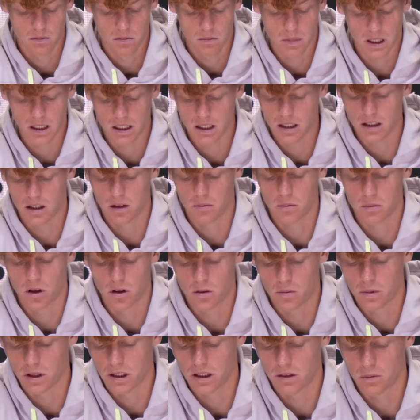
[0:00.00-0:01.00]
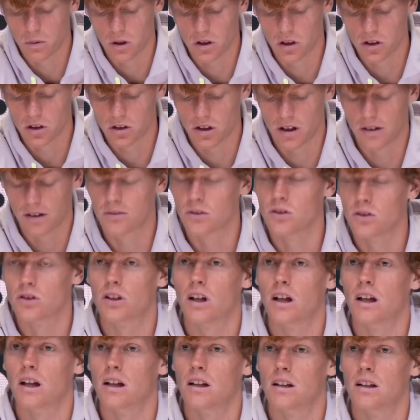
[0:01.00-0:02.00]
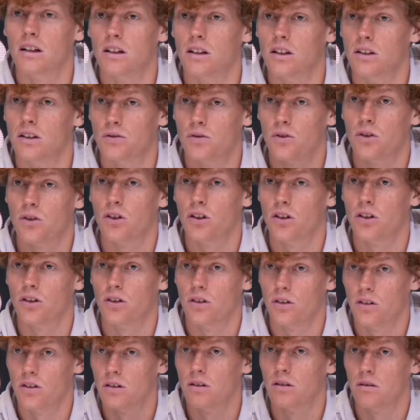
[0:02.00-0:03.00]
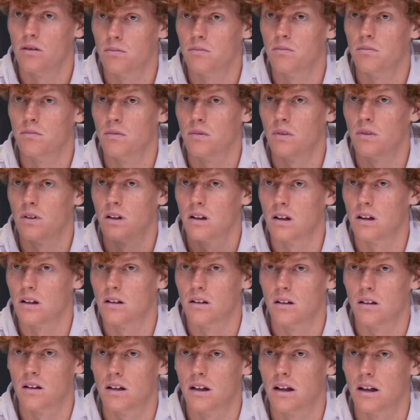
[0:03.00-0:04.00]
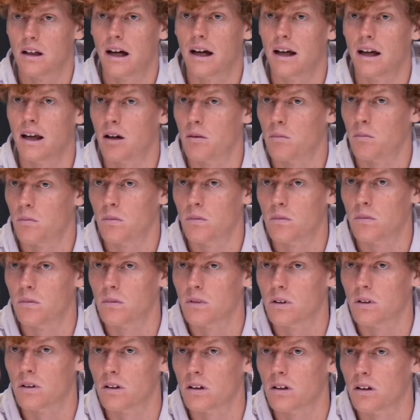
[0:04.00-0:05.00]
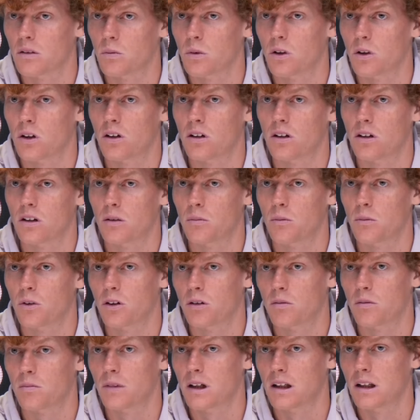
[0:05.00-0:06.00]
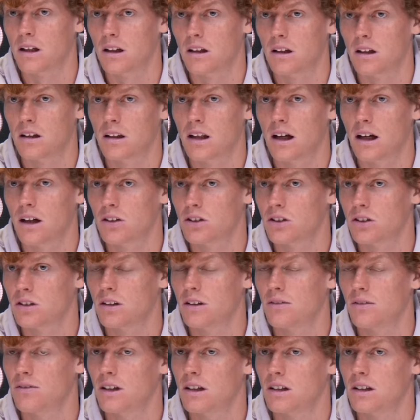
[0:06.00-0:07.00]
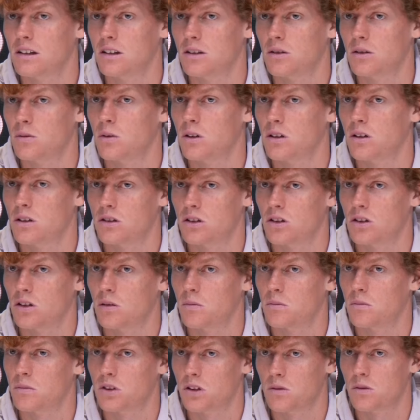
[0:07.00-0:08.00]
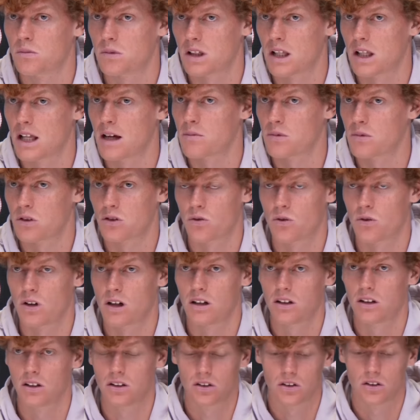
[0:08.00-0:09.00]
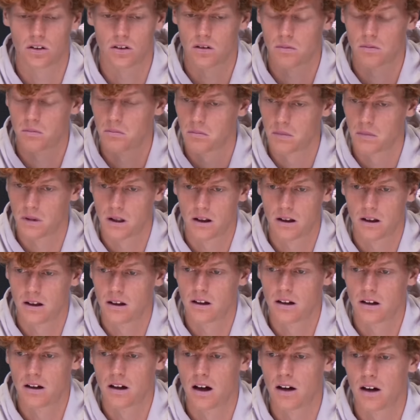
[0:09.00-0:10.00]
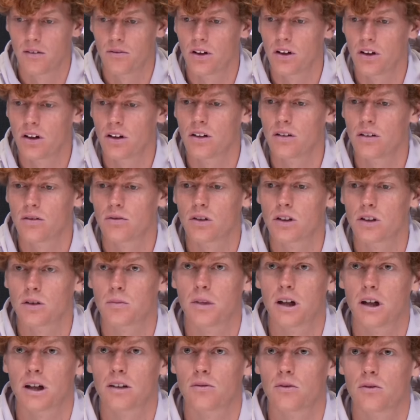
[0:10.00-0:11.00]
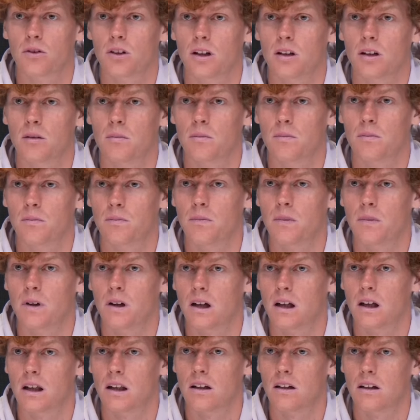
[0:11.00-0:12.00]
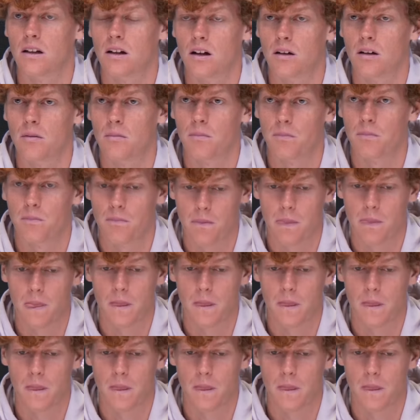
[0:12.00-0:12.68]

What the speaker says: but at the moment, we also have to say that he is further than I am. He won many thousand events. He won some slams already. So I have a lot of respect for him, and